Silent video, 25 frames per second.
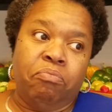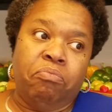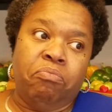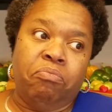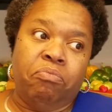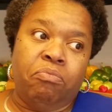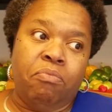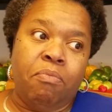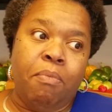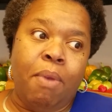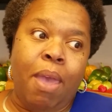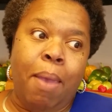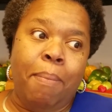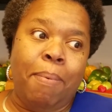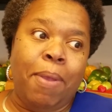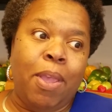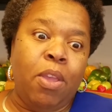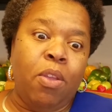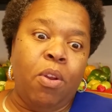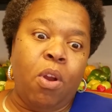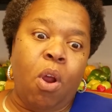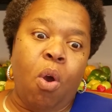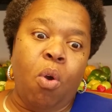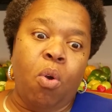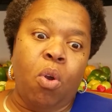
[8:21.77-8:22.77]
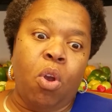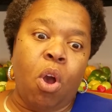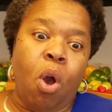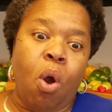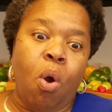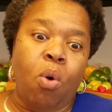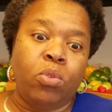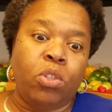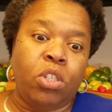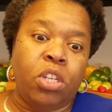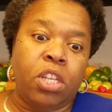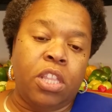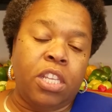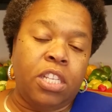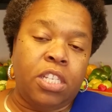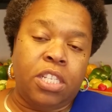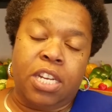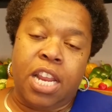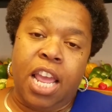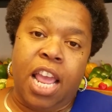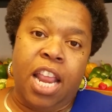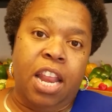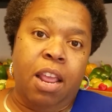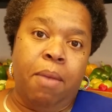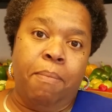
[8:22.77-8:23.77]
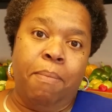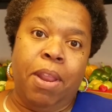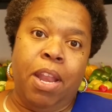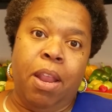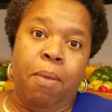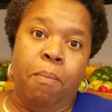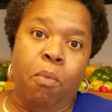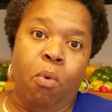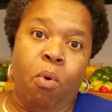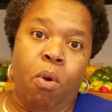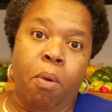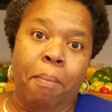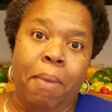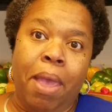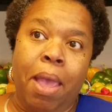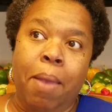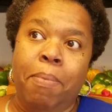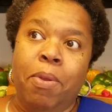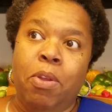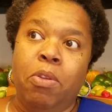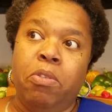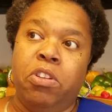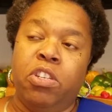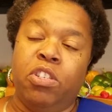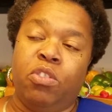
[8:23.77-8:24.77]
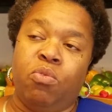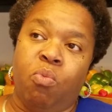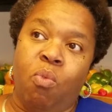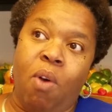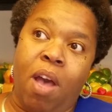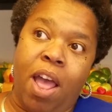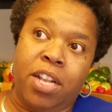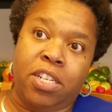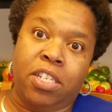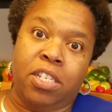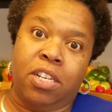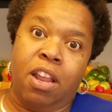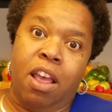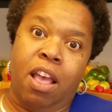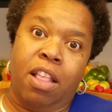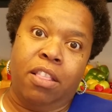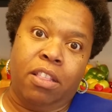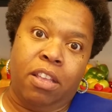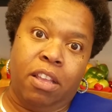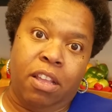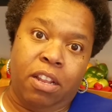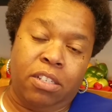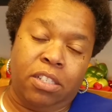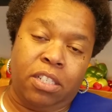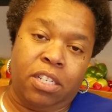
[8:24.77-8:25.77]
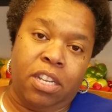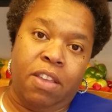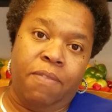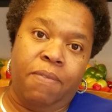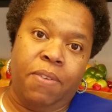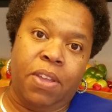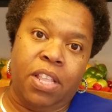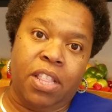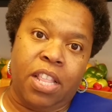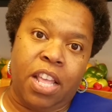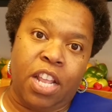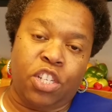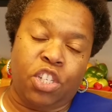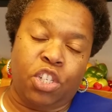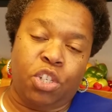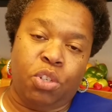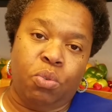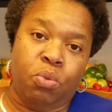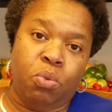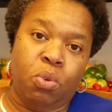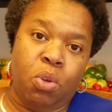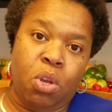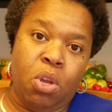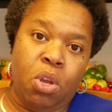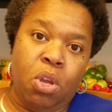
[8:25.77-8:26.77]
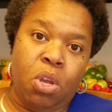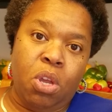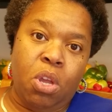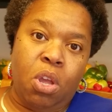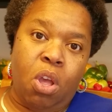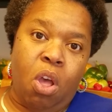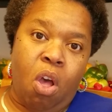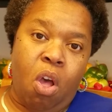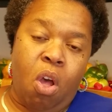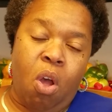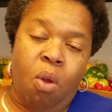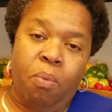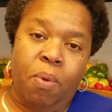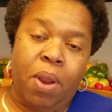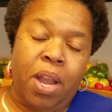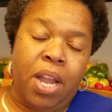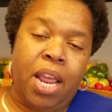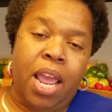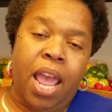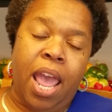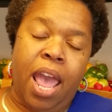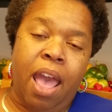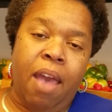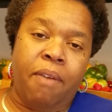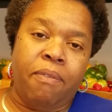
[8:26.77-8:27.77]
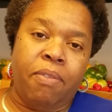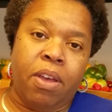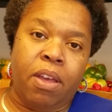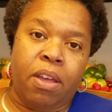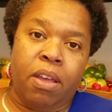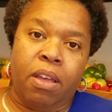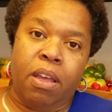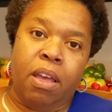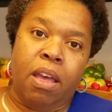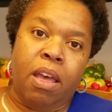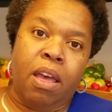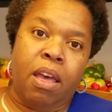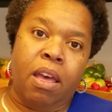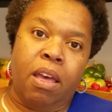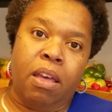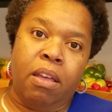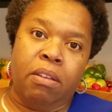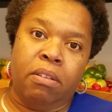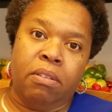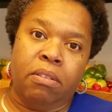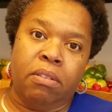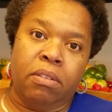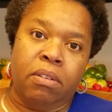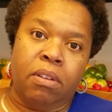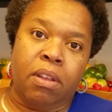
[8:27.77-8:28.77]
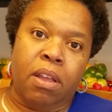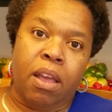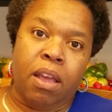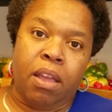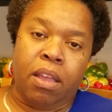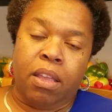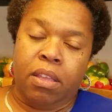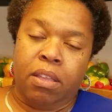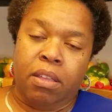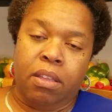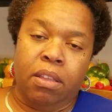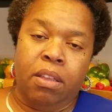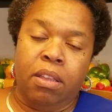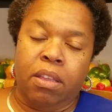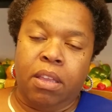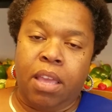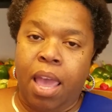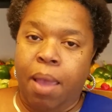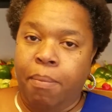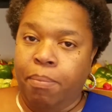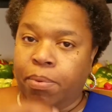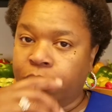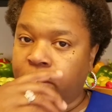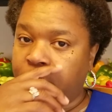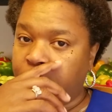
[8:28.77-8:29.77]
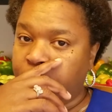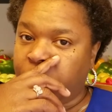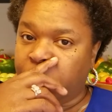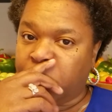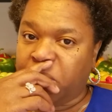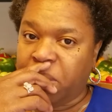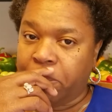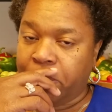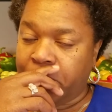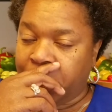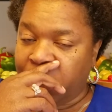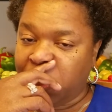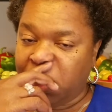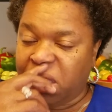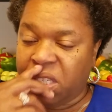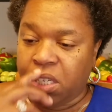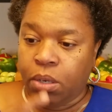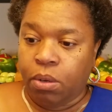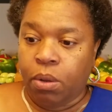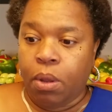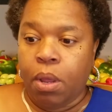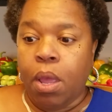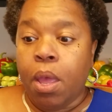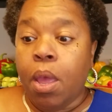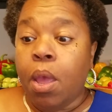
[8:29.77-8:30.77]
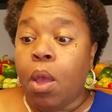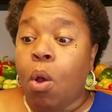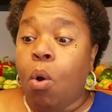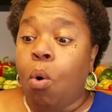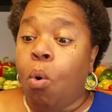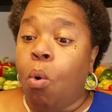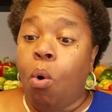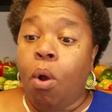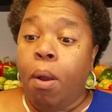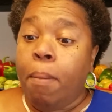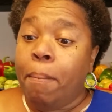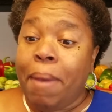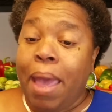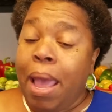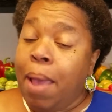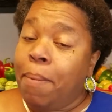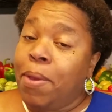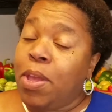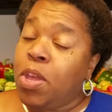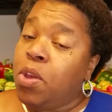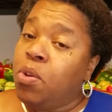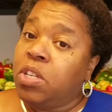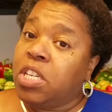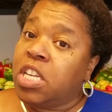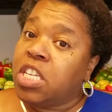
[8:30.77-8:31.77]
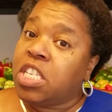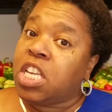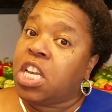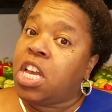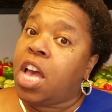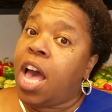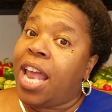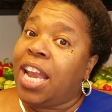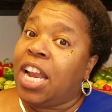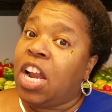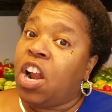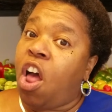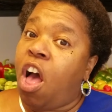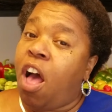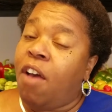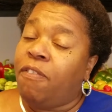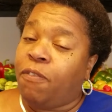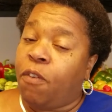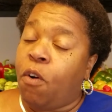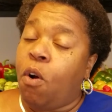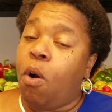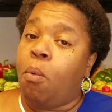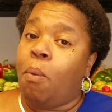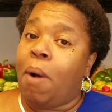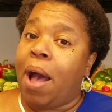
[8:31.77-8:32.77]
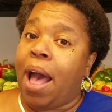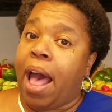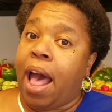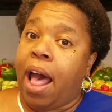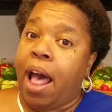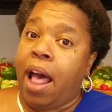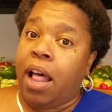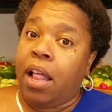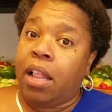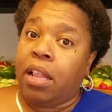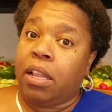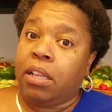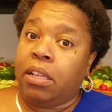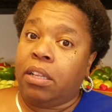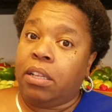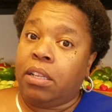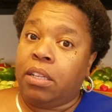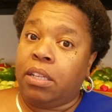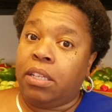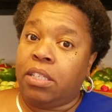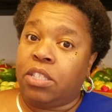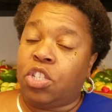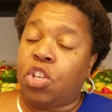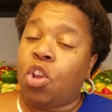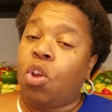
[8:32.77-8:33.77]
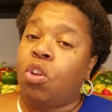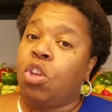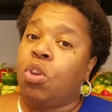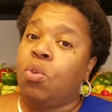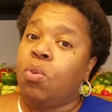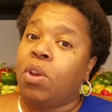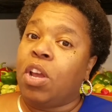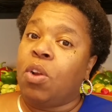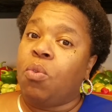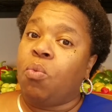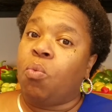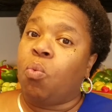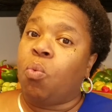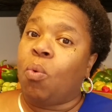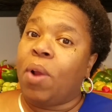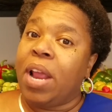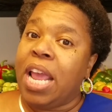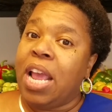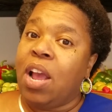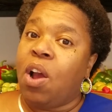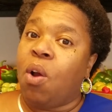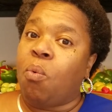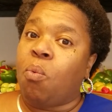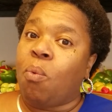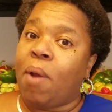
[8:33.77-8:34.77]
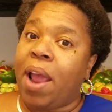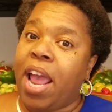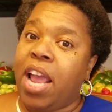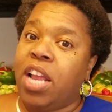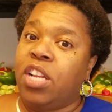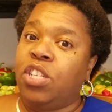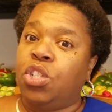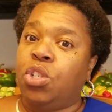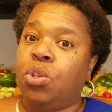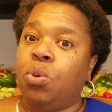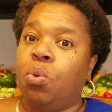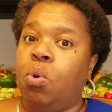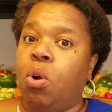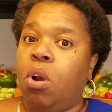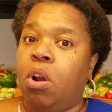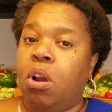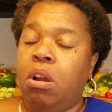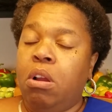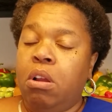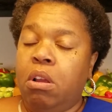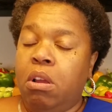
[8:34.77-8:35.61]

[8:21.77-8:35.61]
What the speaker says: Maybe you don't go to the stadium anymore. Maybe you just watch it on the TV that you already have a cable subscription to. Or maybe you just cut it off for a while so you can rearrange your